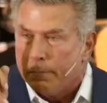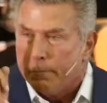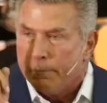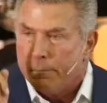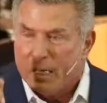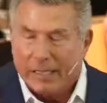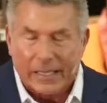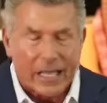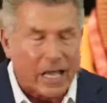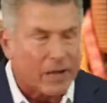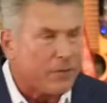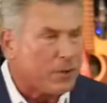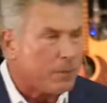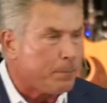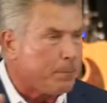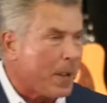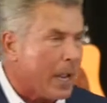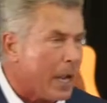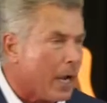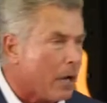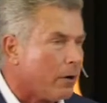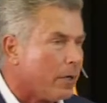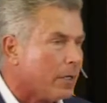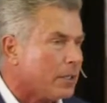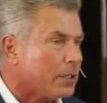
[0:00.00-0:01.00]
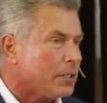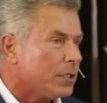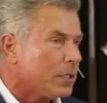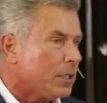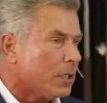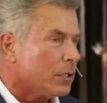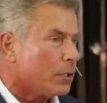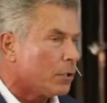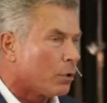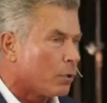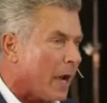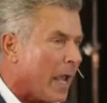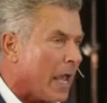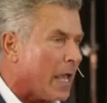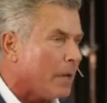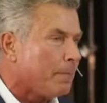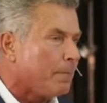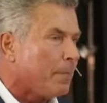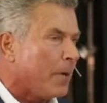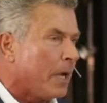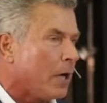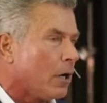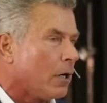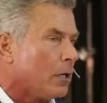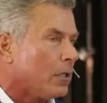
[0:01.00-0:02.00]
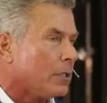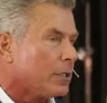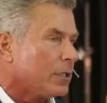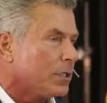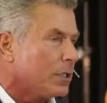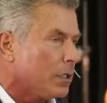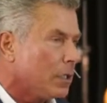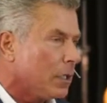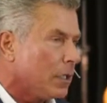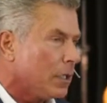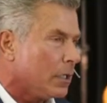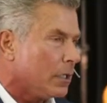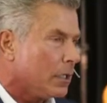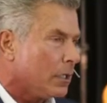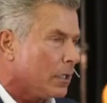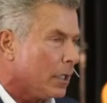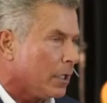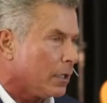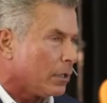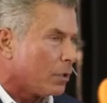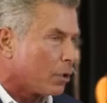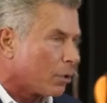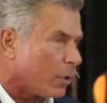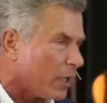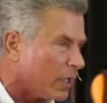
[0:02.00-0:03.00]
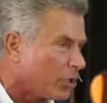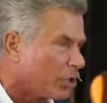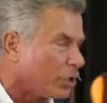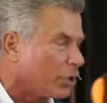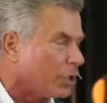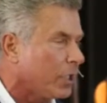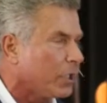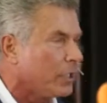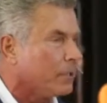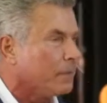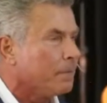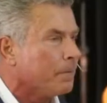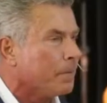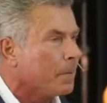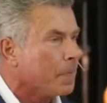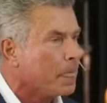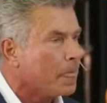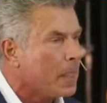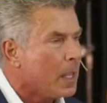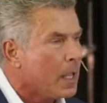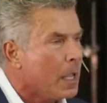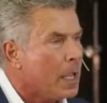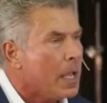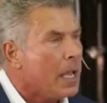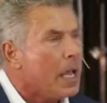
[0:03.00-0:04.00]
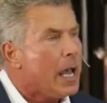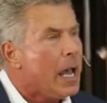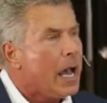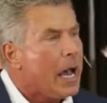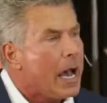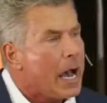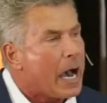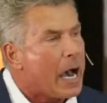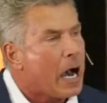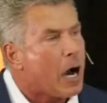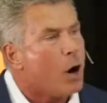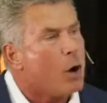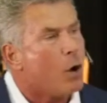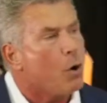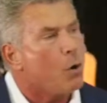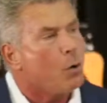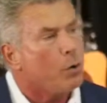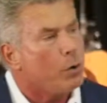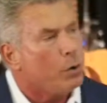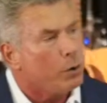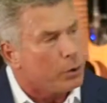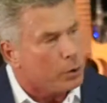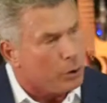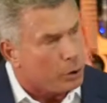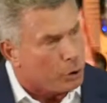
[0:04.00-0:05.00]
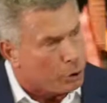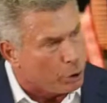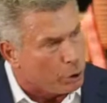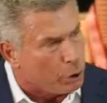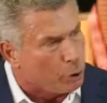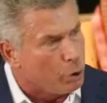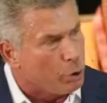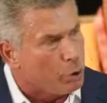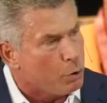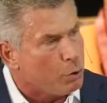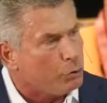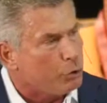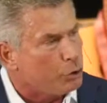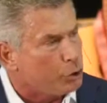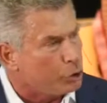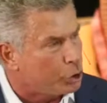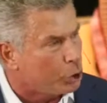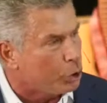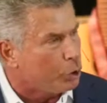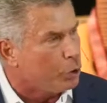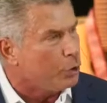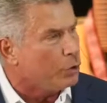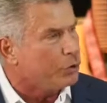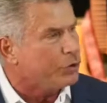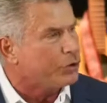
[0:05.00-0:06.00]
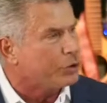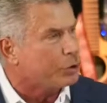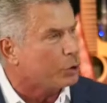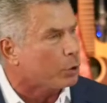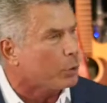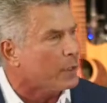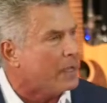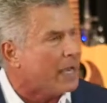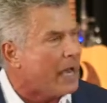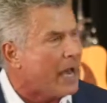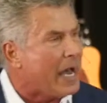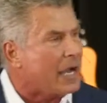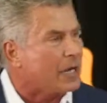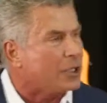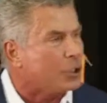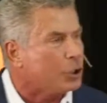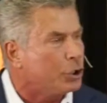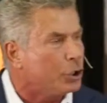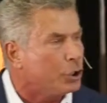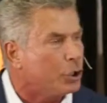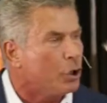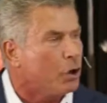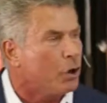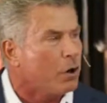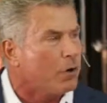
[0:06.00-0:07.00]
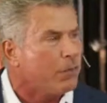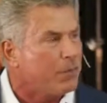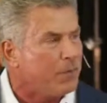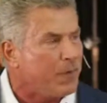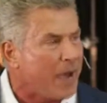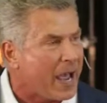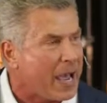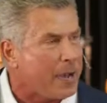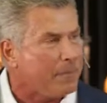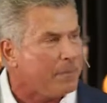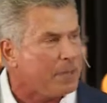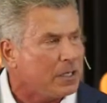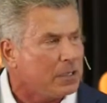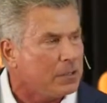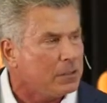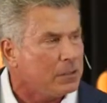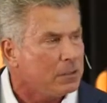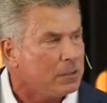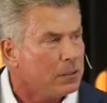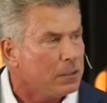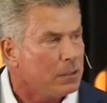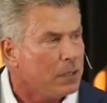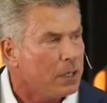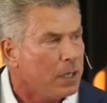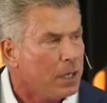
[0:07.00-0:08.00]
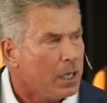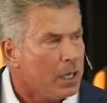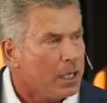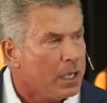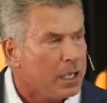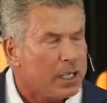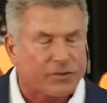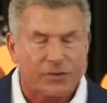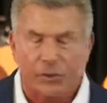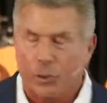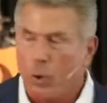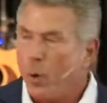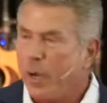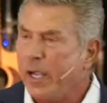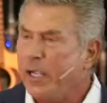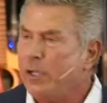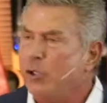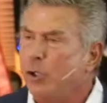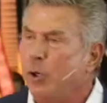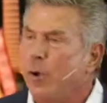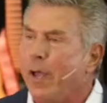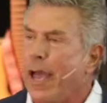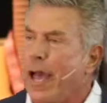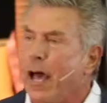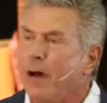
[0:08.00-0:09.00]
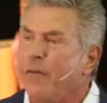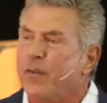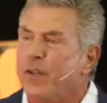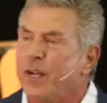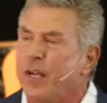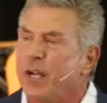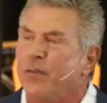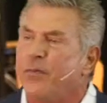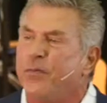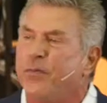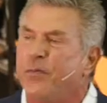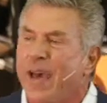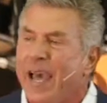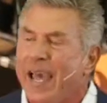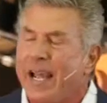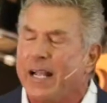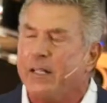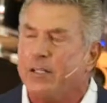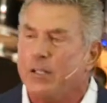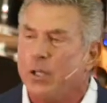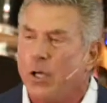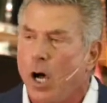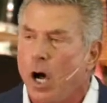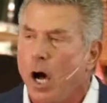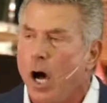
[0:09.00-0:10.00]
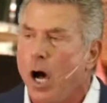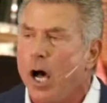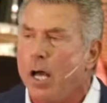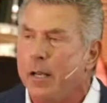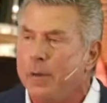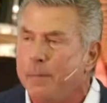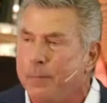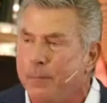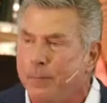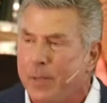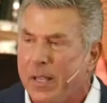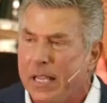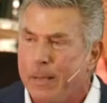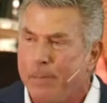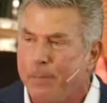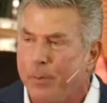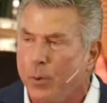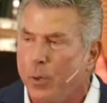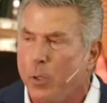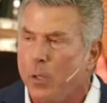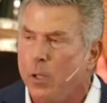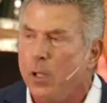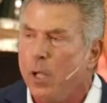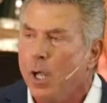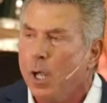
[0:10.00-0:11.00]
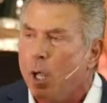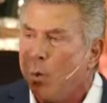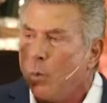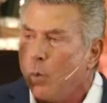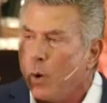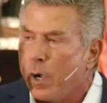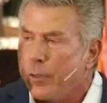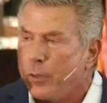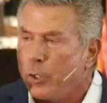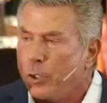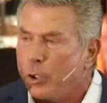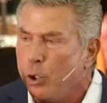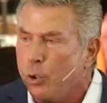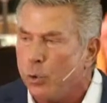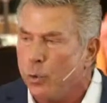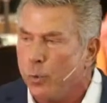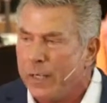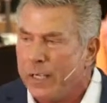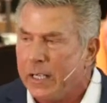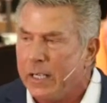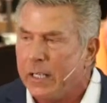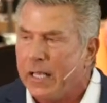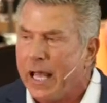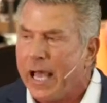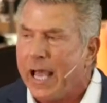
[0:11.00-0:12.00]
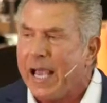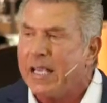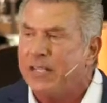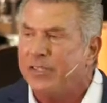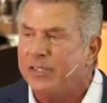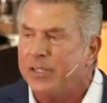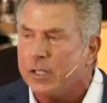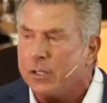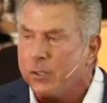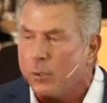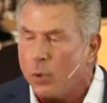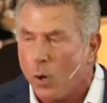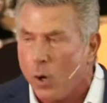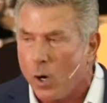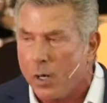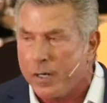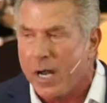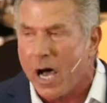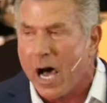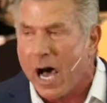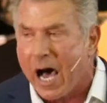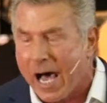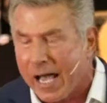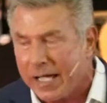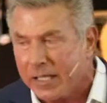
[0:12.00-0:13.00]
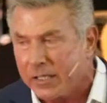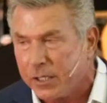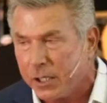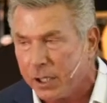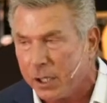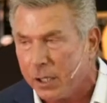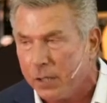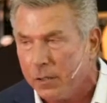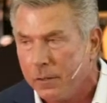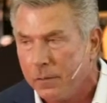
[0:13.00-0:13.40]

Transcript: Beloved parent and grandparent and, and Christian, how you choose to react to your famine is going to have an effect on people whether you realize it or not.